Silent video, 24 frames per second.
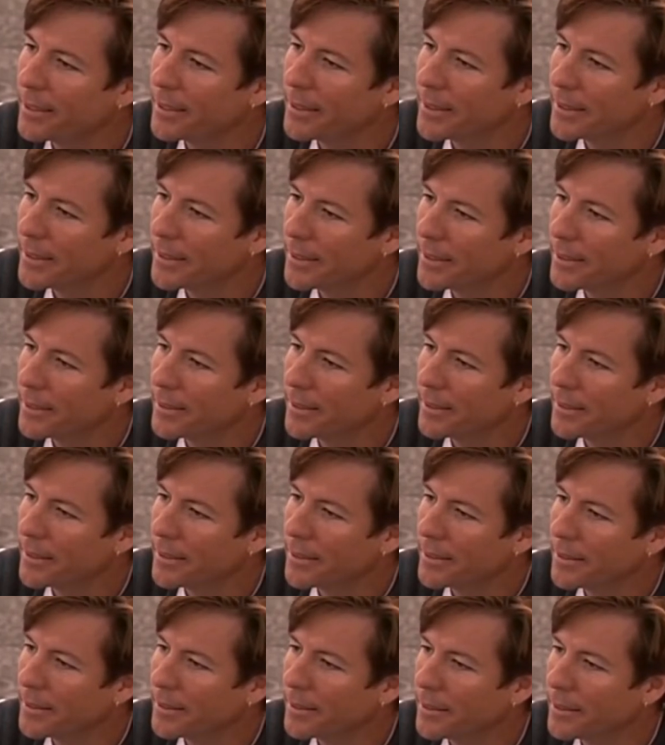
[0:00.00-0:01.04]
Nice
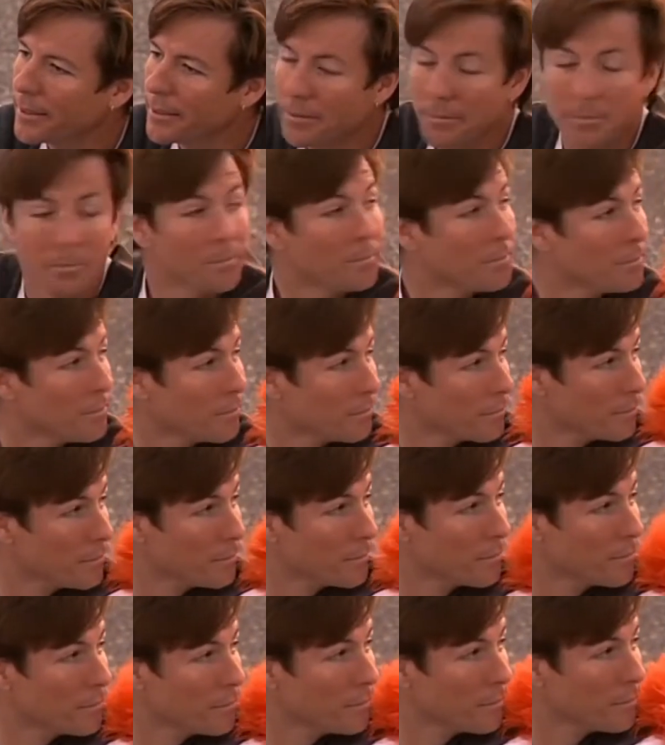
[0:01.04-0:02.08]
sunset. Look at that.